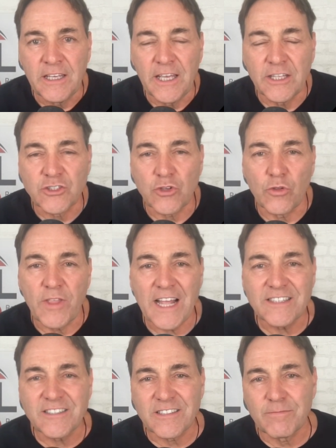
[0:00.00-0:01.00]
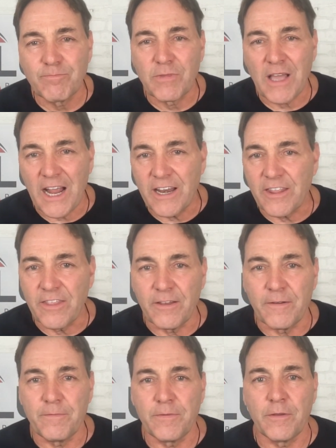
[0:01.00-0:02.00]
And so that's kind of
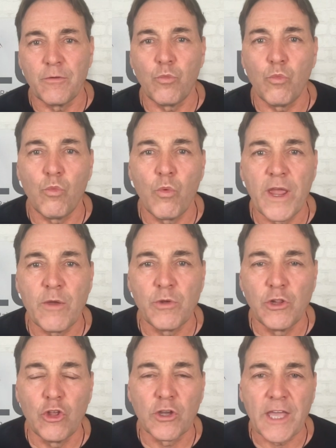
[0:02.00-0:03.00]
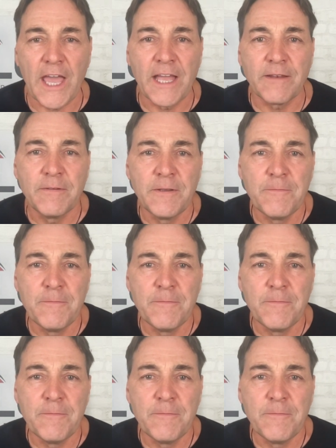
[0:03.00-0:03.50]
the way we look at